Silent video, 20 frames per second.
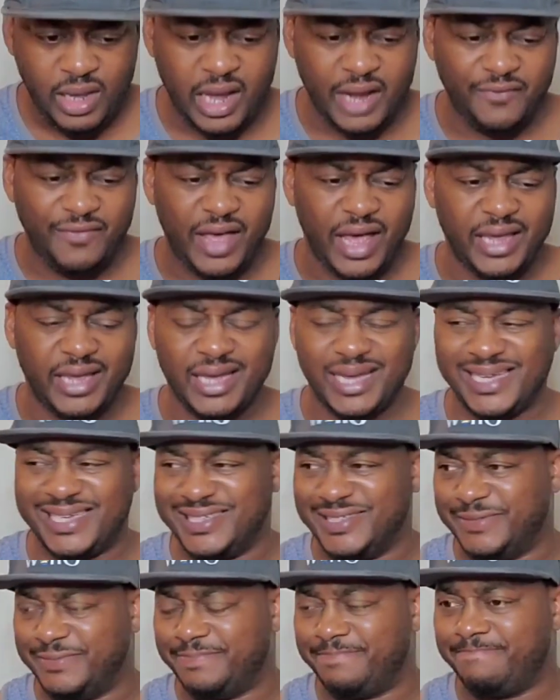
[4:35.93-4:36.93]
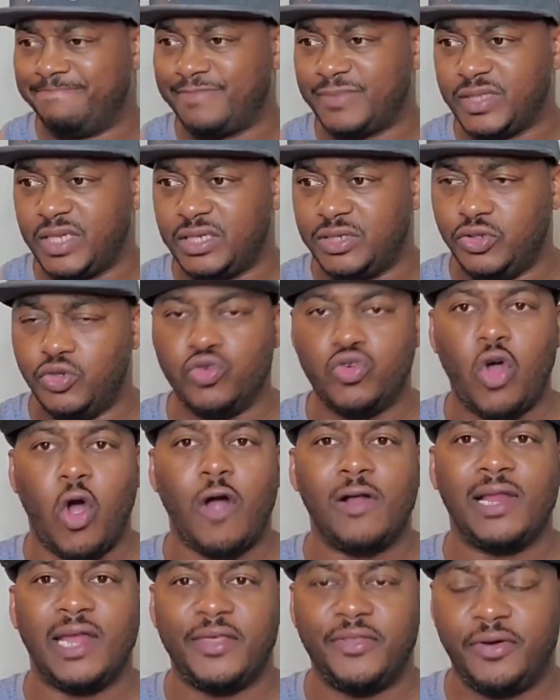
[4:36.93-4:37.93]
Kind of like new
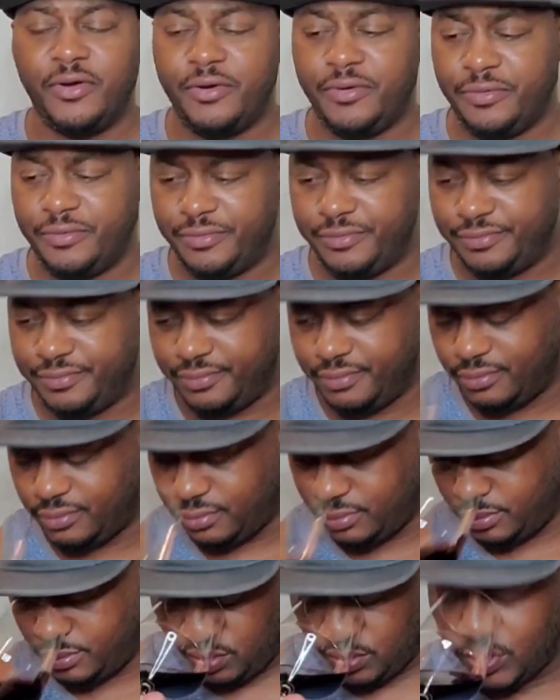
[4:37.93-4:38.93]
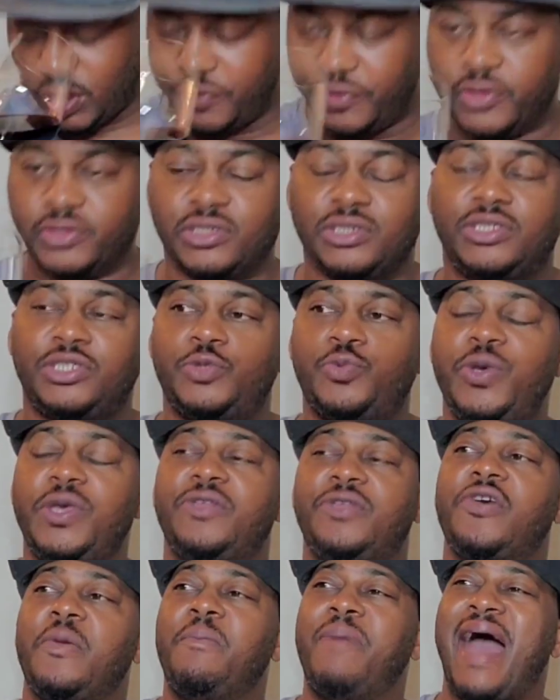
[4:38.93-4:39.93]
car leather. There's a
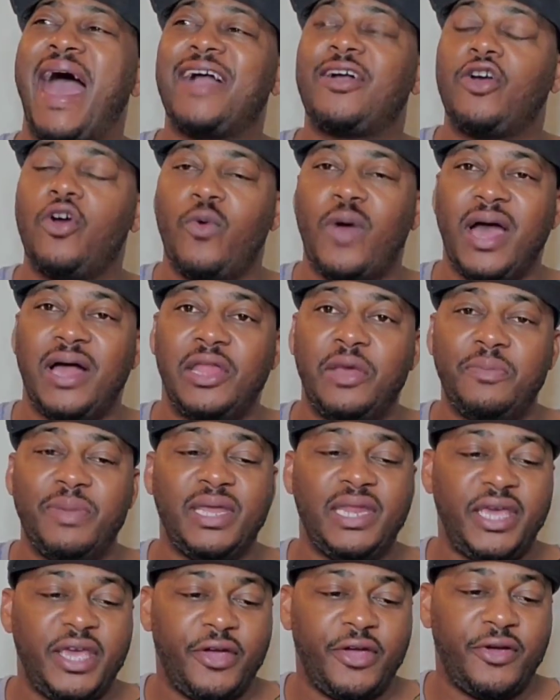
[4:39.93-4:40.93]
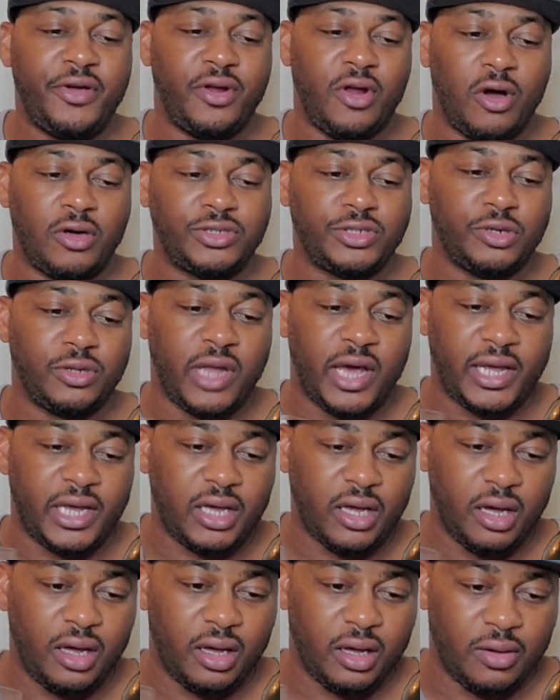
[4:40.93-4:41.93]
sweet tobacco element here, and also
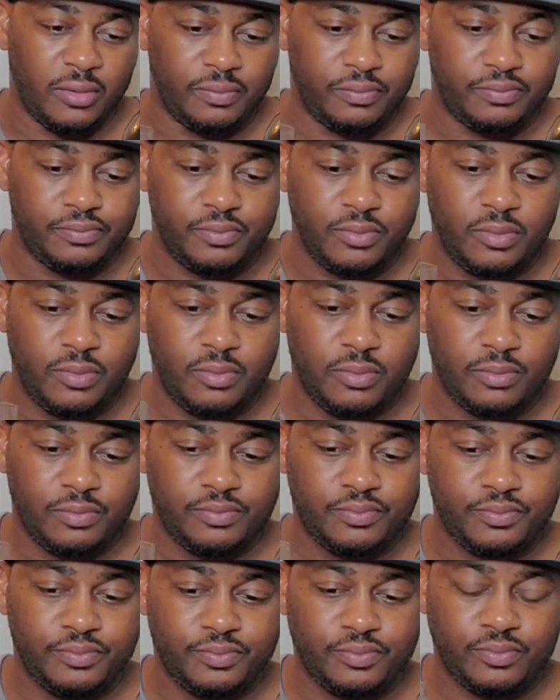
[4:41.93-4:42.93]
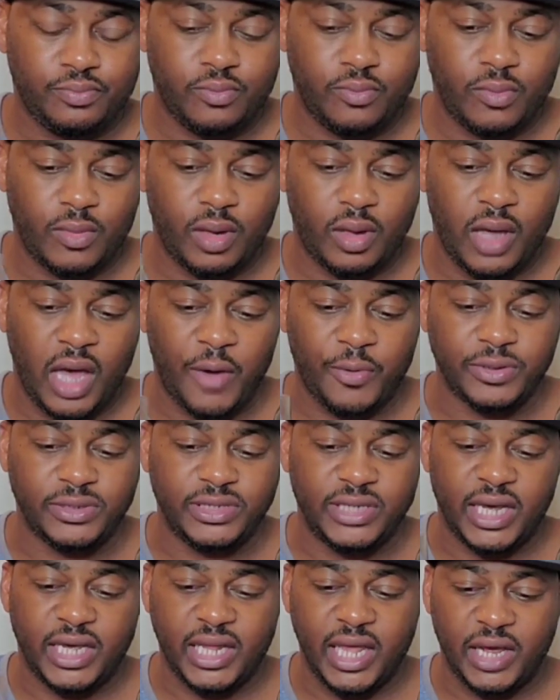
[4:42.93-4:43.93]
like, I
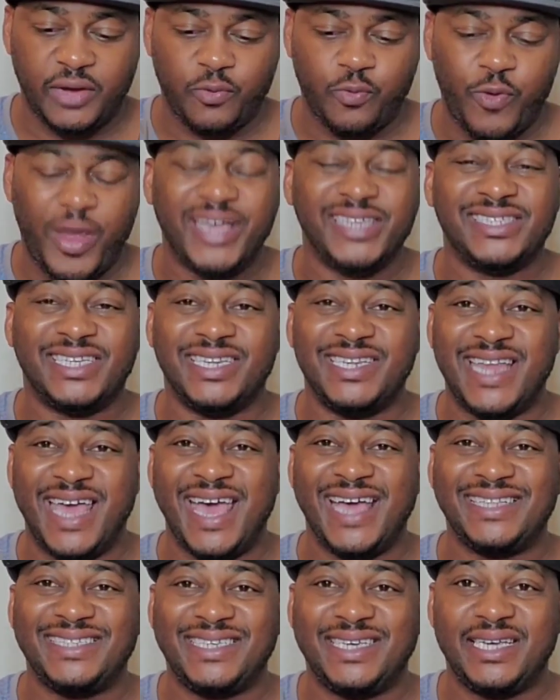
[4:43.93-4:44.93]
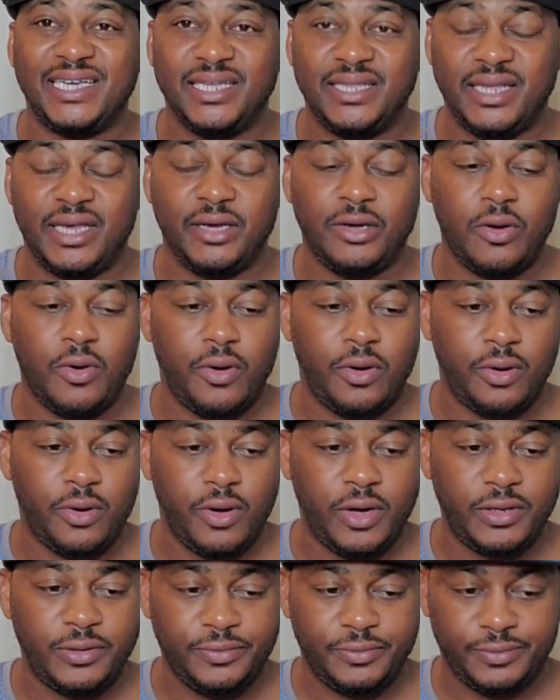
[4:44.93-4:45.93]
would say like raisinette thing
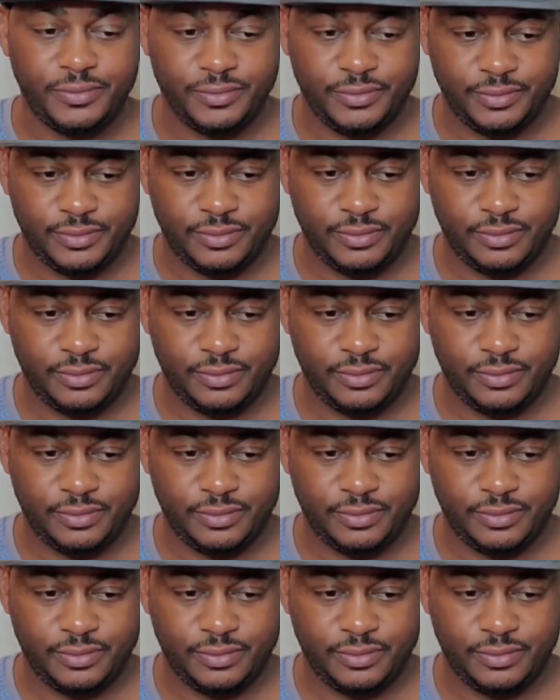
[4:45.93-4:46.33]
going on.